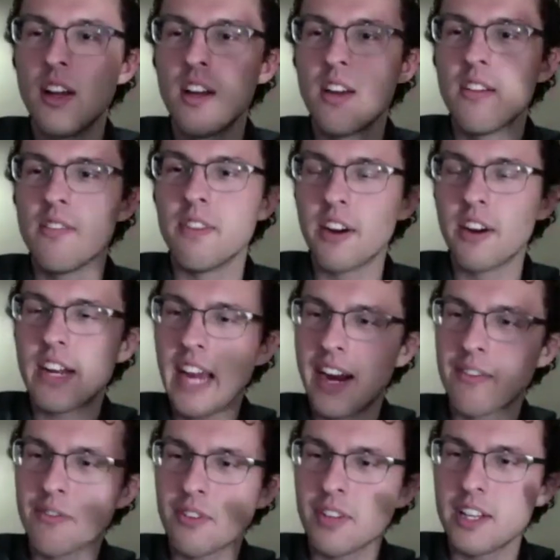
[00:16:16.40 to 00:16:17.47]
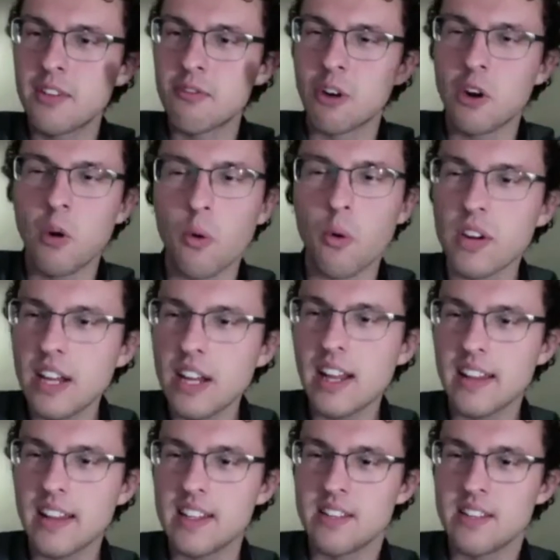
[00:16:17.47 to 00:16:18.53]
very carefully recording
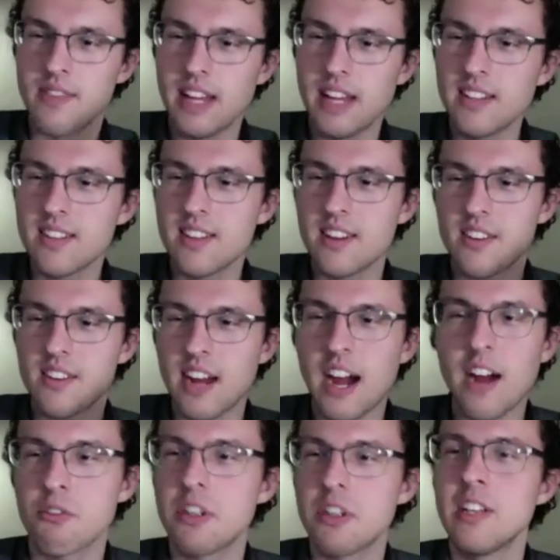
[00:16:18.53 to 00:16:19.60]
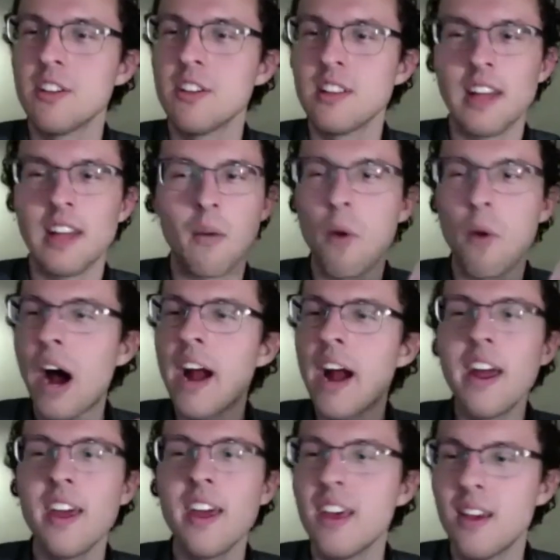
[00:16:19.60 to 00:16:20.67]
like these events that are not real and like
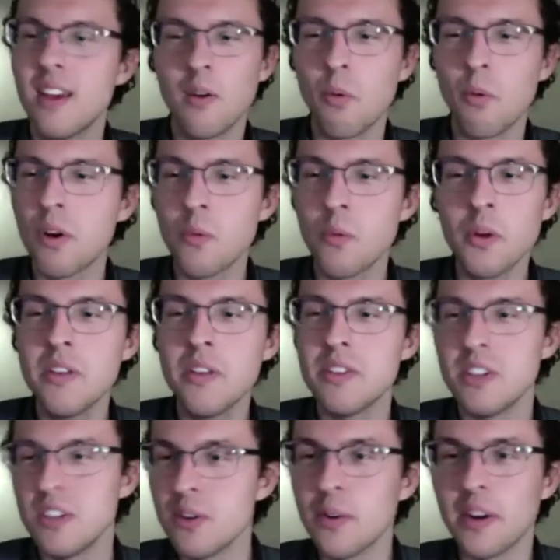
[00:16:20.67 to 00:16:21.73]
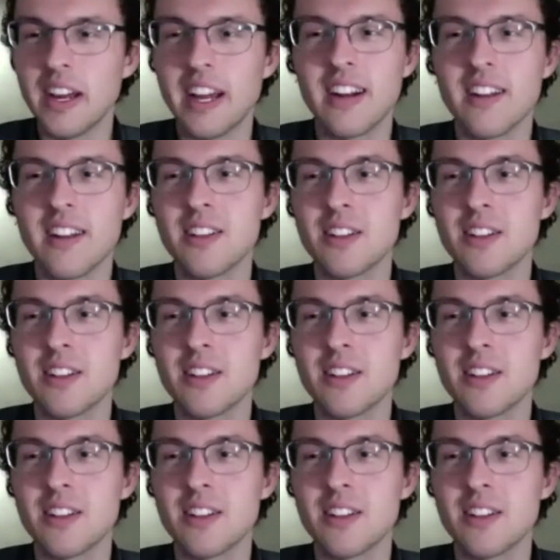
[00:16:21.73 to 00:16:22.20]
what are we even doing kind of thing.